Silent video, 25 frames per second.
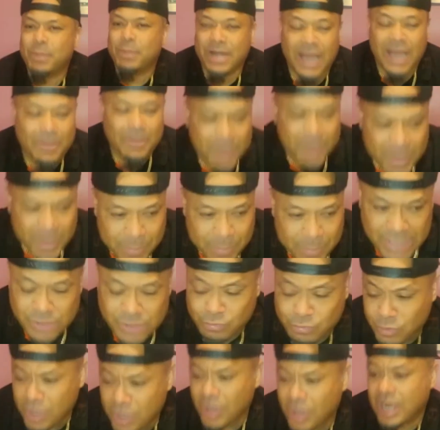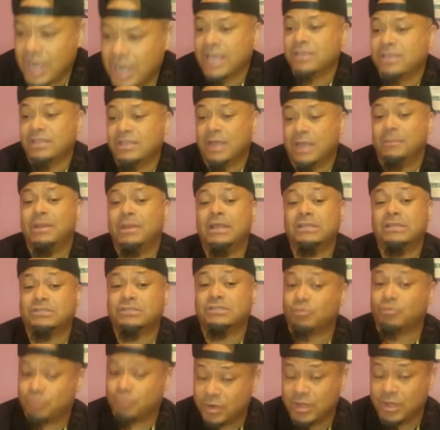I mean, but it's real. Like, I mean, that's a
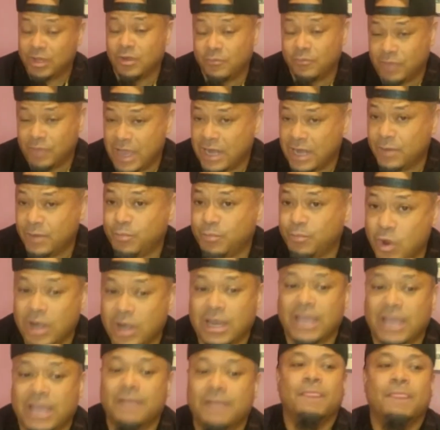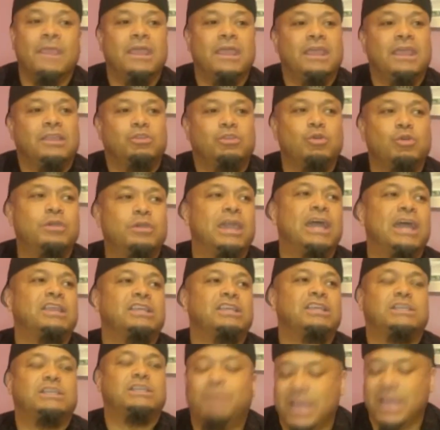real valid point. Like, you can't
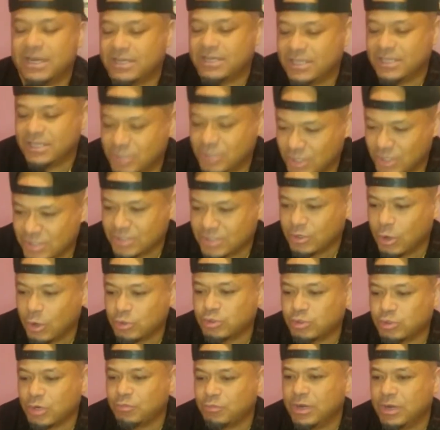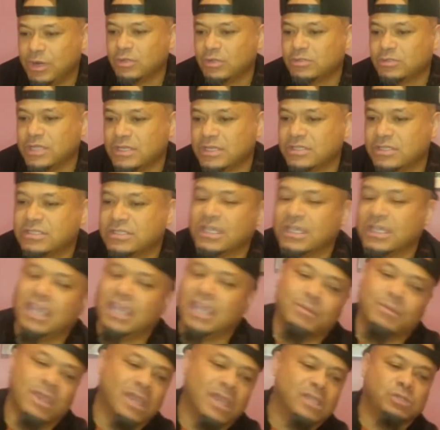expect to just go to a radio station, say, hey,
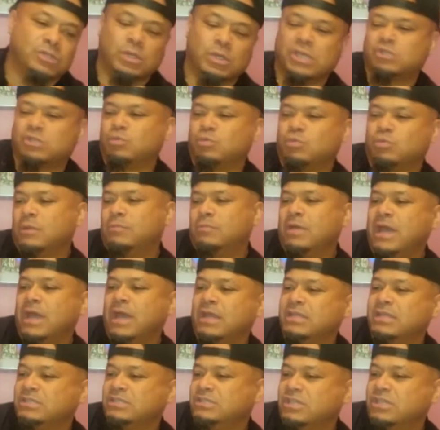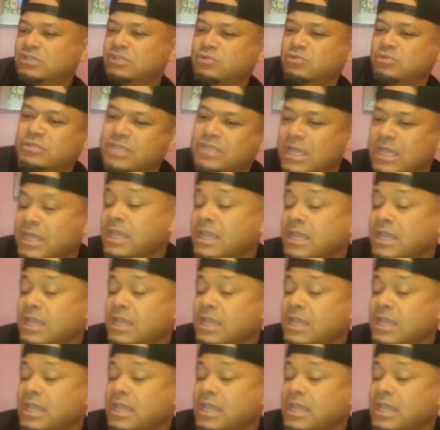man, I just want to buy this digital thing.